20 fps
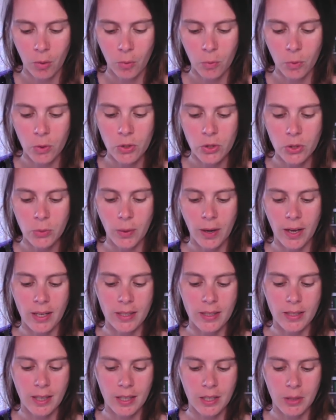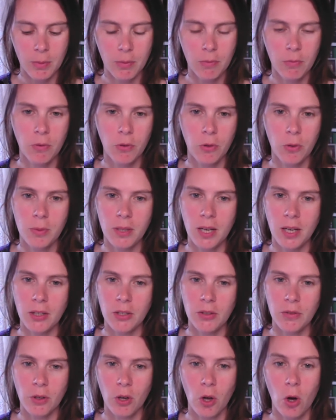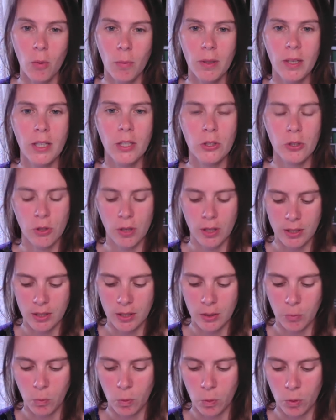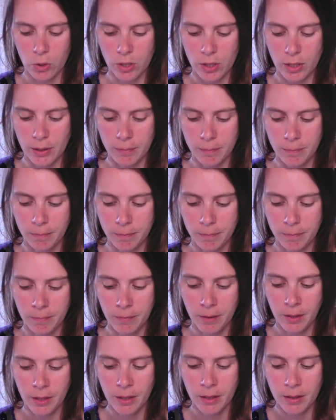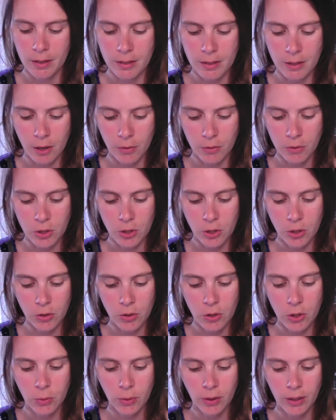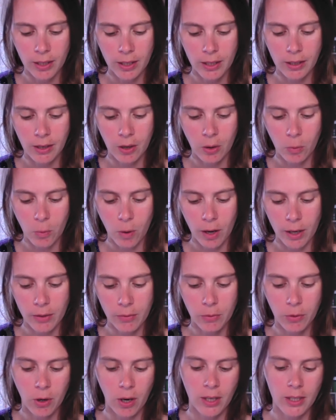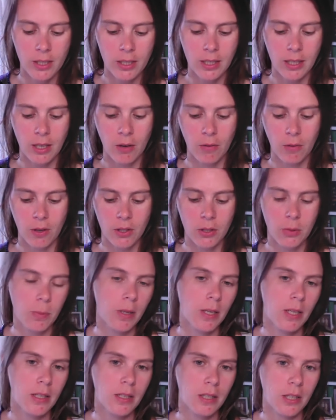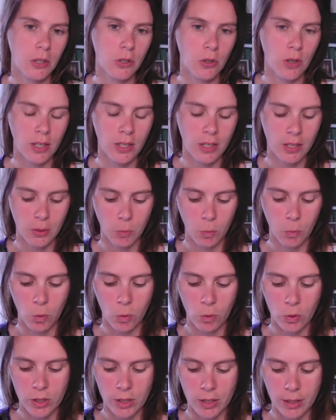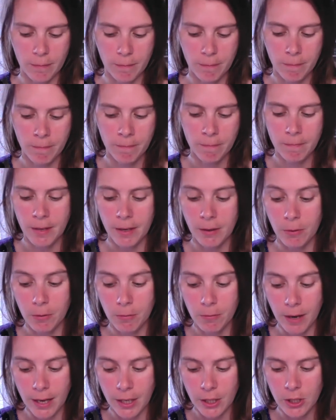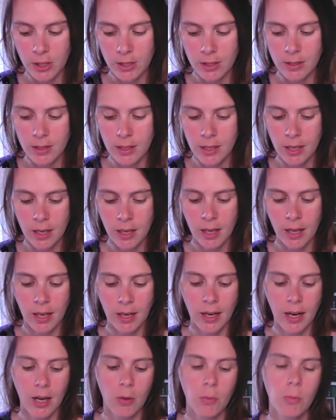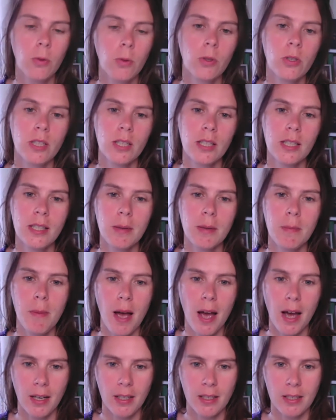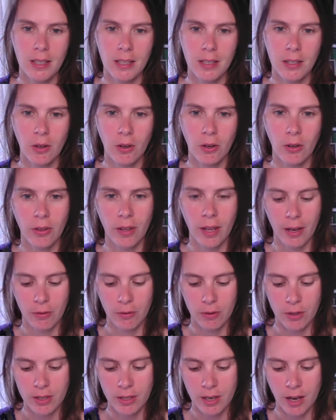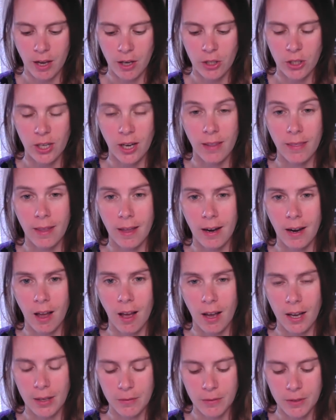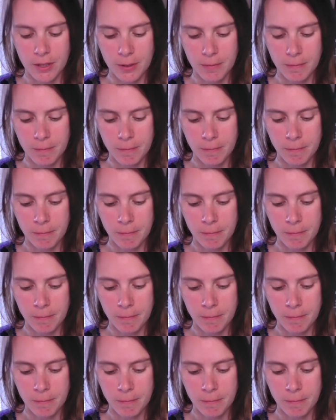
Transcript: Waterways has been formed out of a common interest in water. This afternoon, you will hear a wide variety of our speakers' interests in water, their reflections, and how water has impacted on their research and their lives.